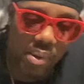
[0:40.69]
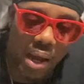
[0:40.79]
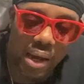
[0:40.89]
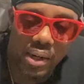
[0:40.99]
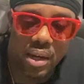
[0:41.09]

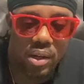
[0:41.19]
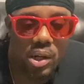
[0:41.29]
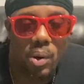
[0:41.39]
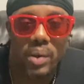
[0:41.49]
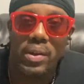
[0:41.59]
and
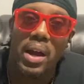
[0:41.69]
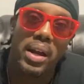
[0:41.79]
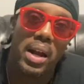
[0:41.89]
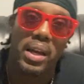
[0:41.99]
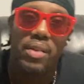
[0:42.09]
then at the
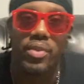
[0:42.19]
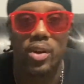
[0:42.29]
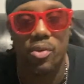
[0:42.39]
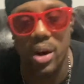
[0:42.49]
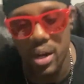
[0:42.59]
end I give it a
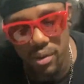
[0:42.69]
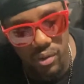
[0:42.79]
grade.